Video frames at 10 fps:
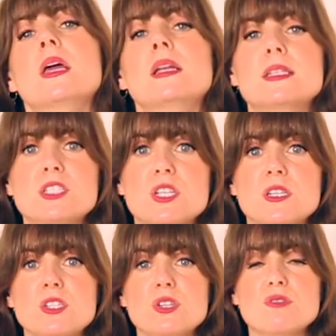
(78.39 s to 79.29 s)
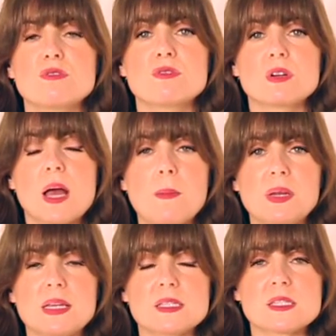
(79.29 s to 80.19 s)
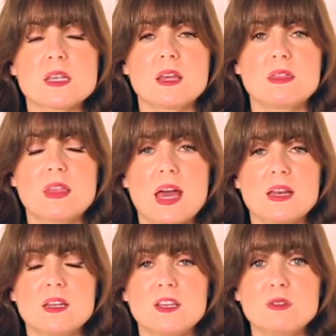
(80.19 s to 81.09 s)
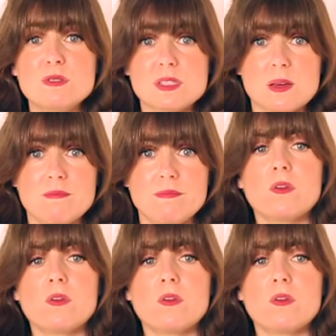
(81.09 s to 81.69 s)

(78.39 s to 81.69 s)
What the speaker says: in addition to companies, then you lose them.